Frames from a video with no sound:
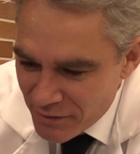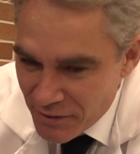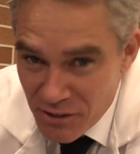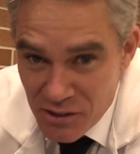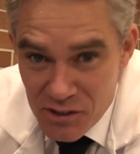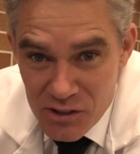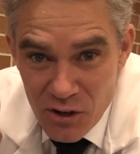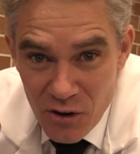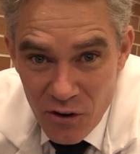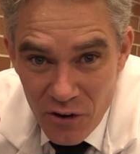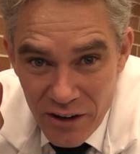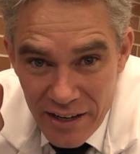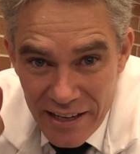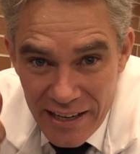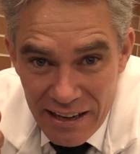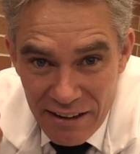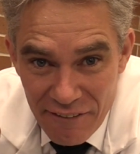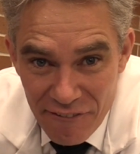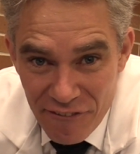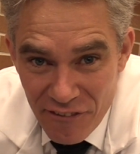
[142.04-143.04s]
You saw it
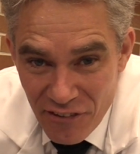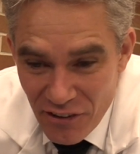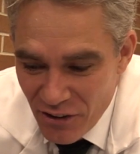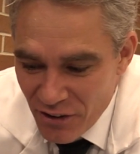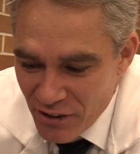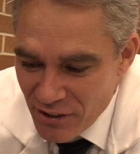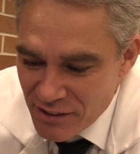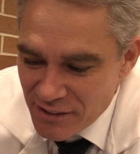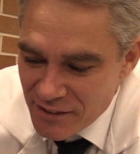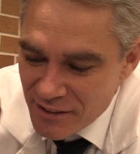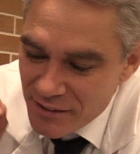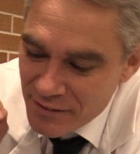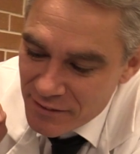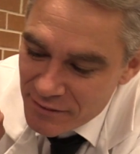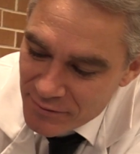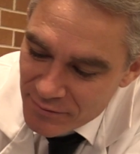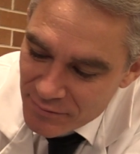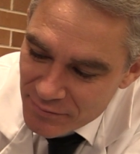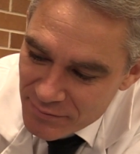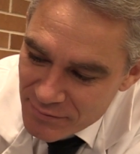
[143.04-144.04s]
here first.
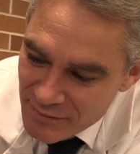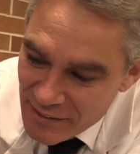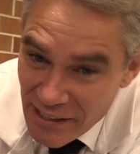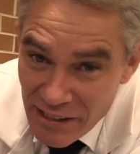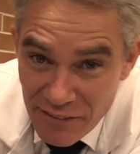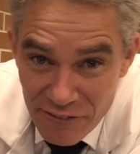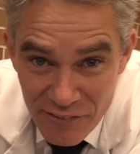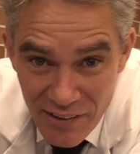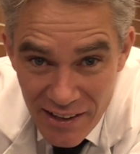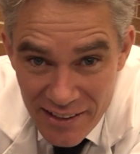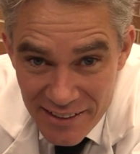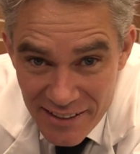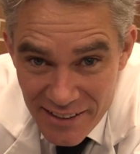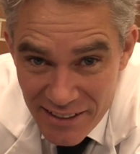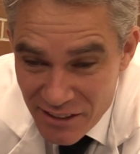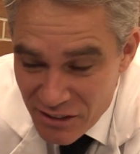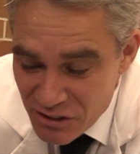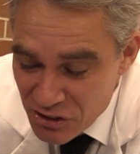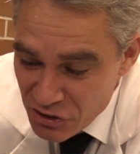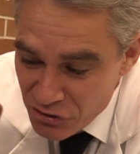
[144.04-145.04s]
Invented
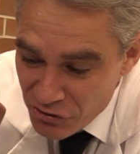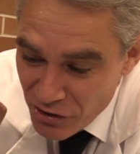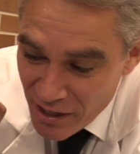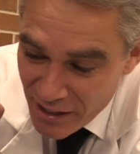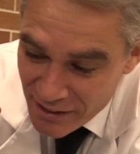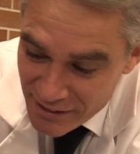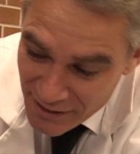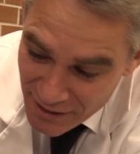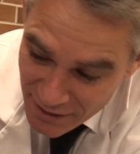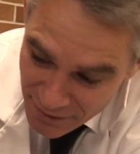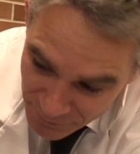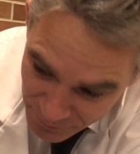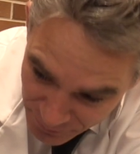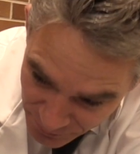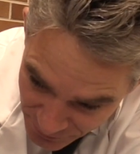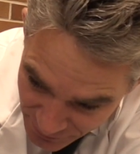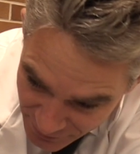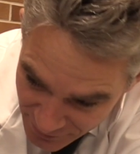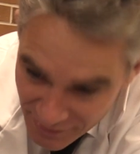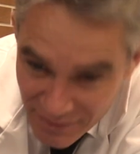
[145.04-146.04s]
in Australia,
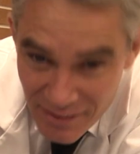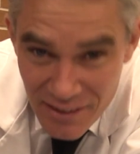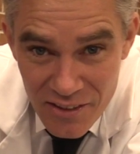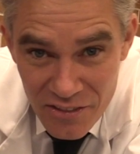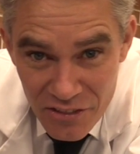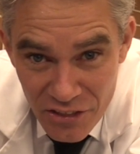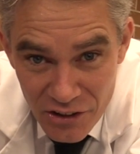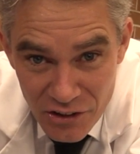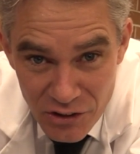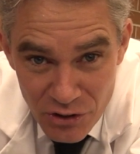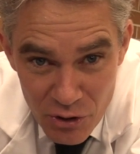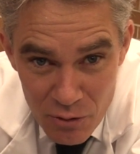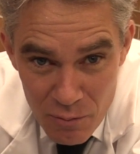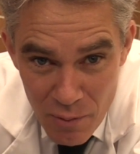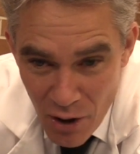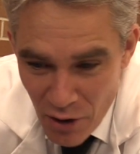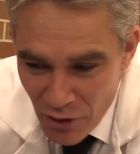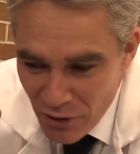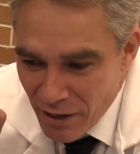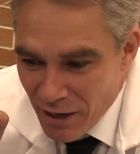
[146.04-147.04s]
the new
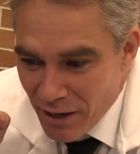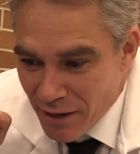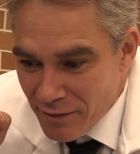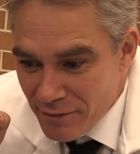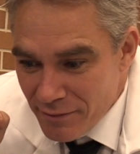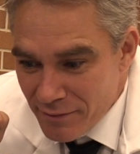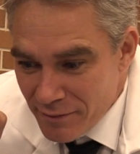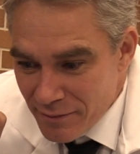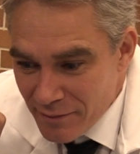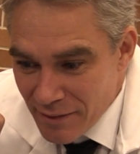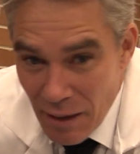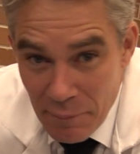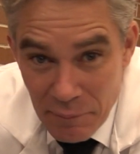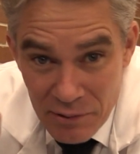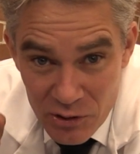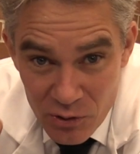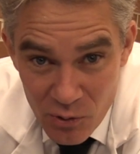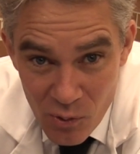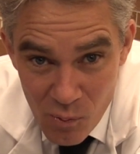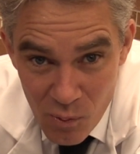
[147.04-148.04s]
motor
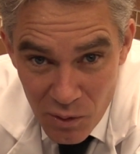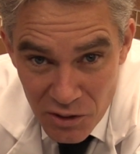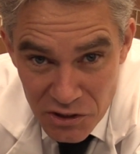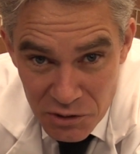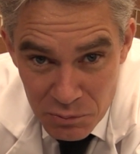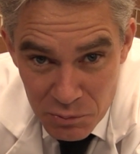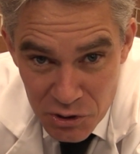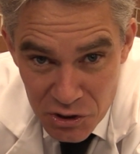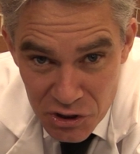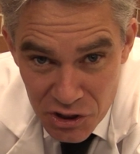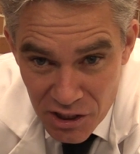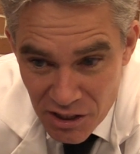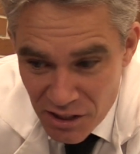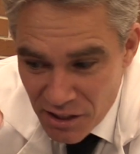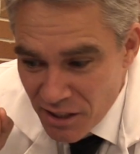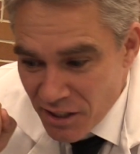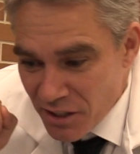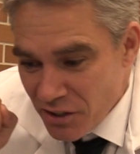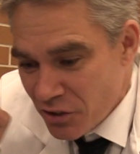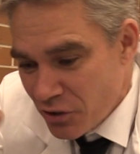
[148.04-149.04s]
coming to a washing
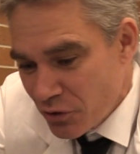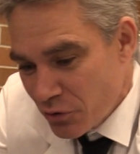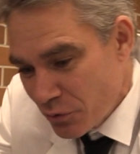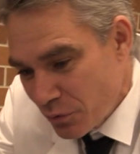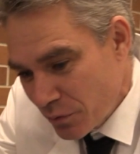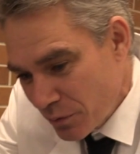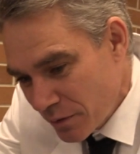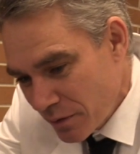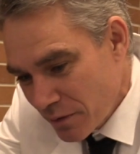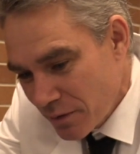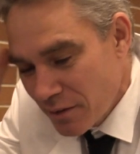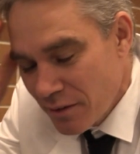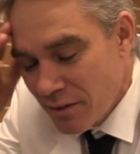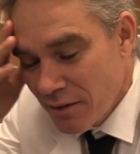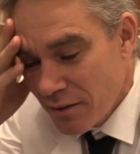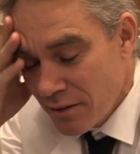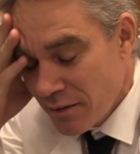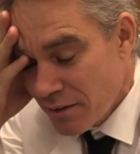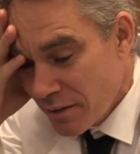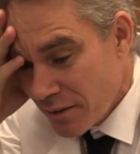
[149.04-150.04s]
machine near you.
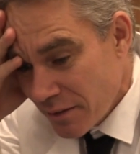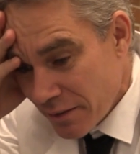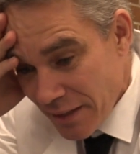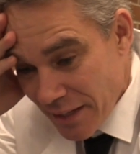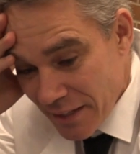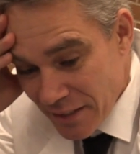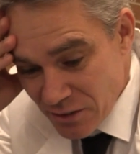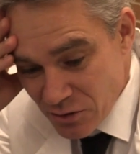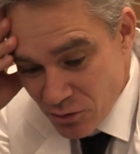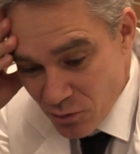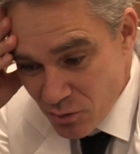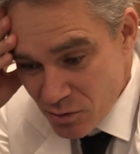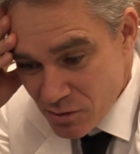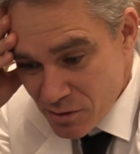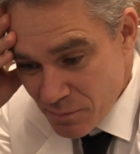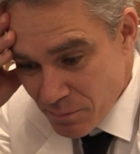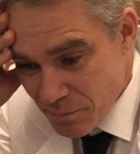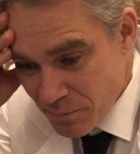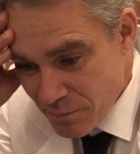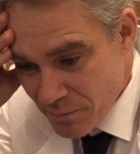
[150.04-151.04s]
That is
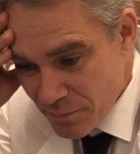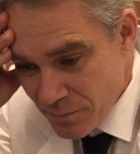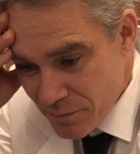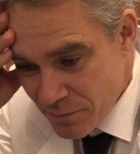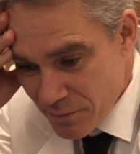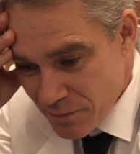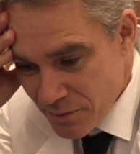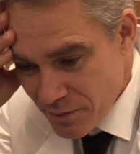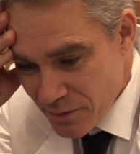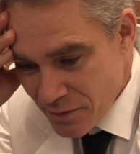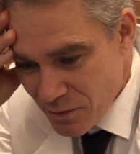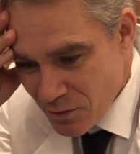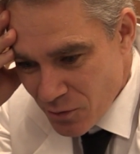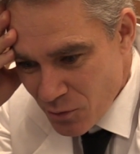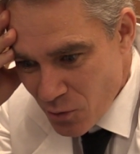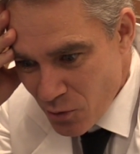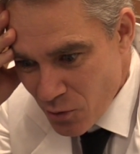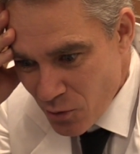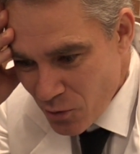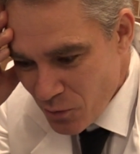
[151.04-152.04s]
awesome.
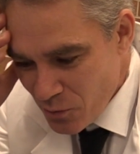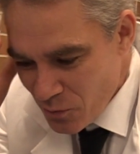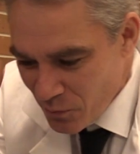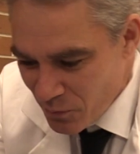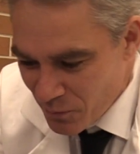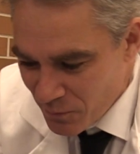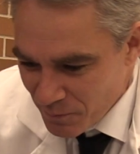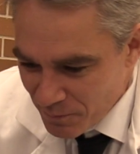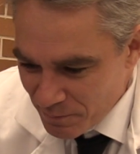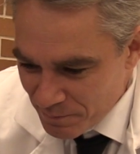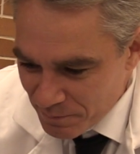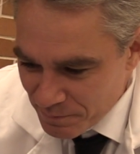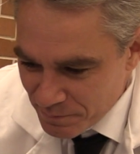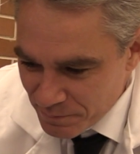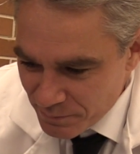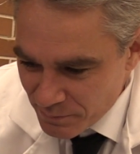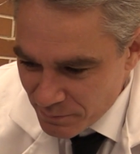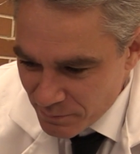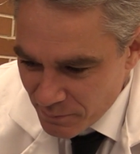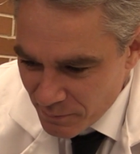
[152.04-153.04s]
Woohoo!
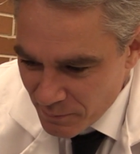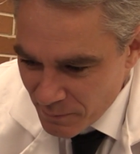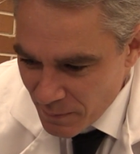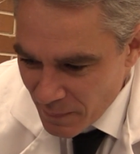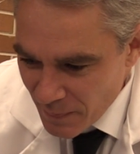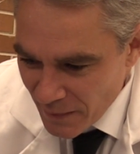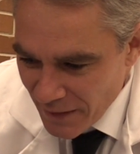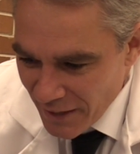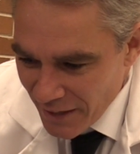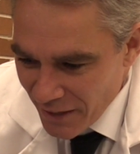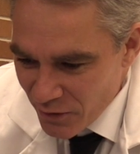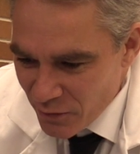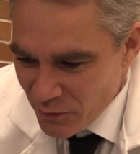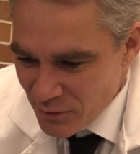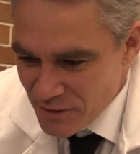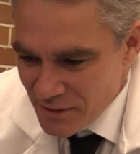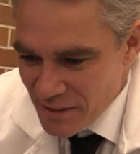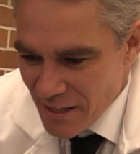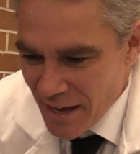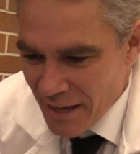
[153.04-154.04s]
How
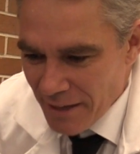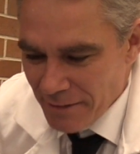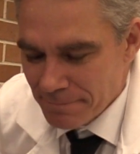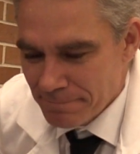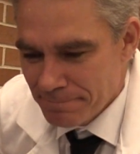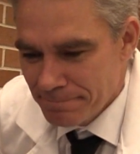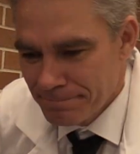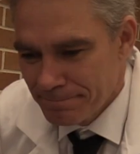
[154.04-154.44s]
good's that?